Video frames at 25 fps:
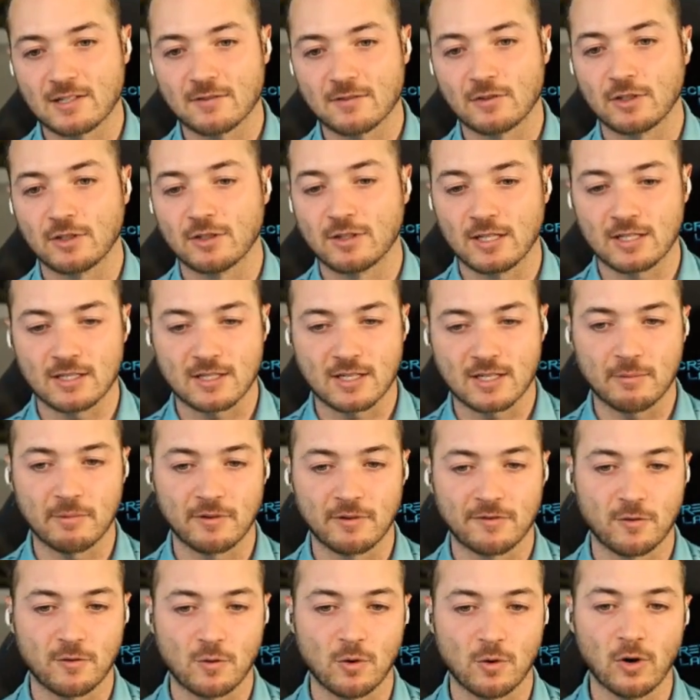of good things coming
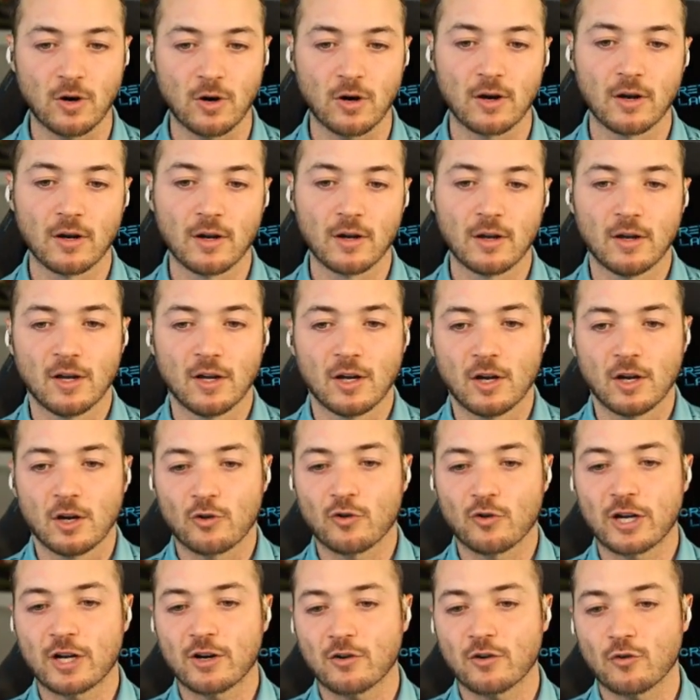for
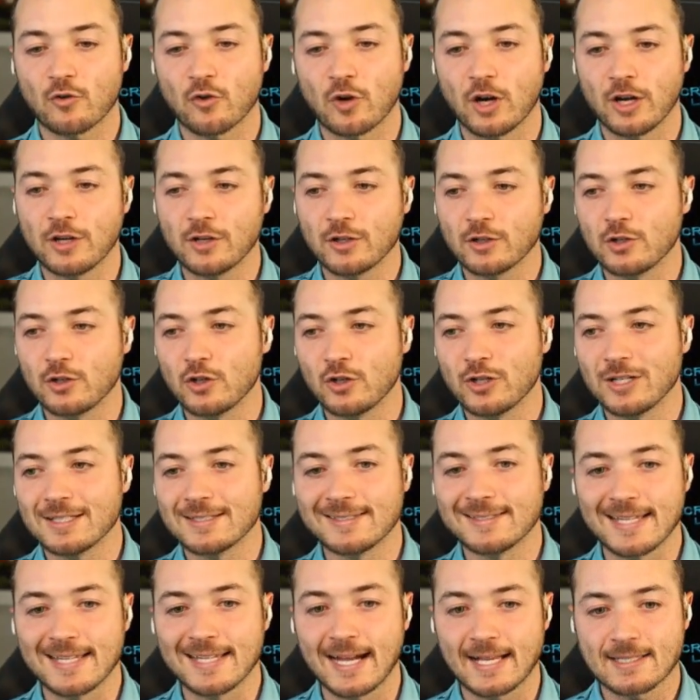
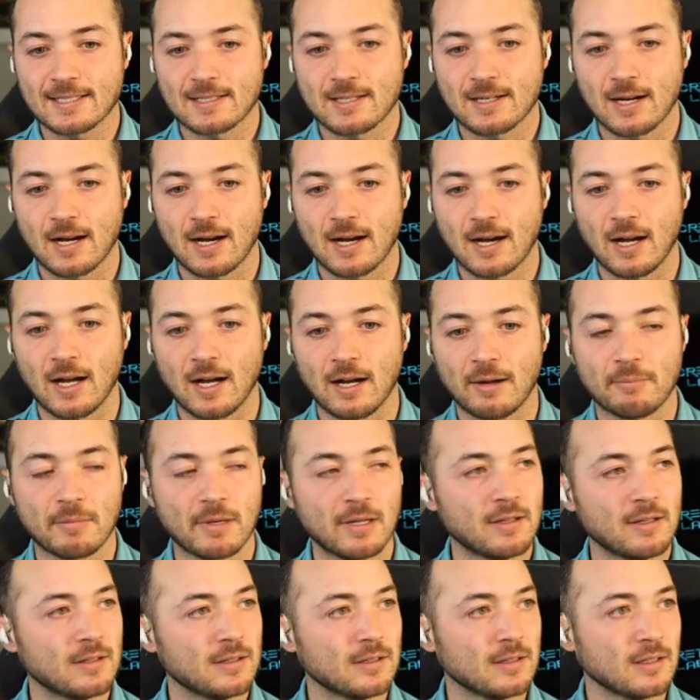rickrungood.com
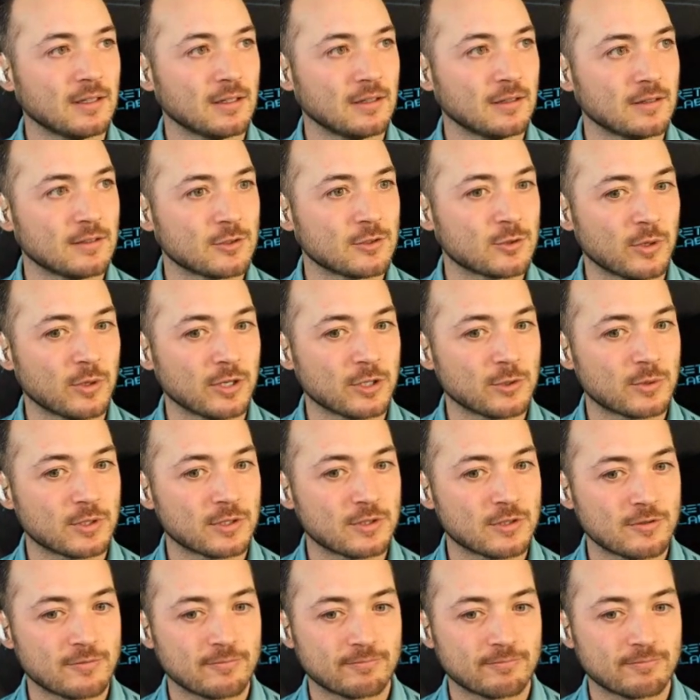in 2022.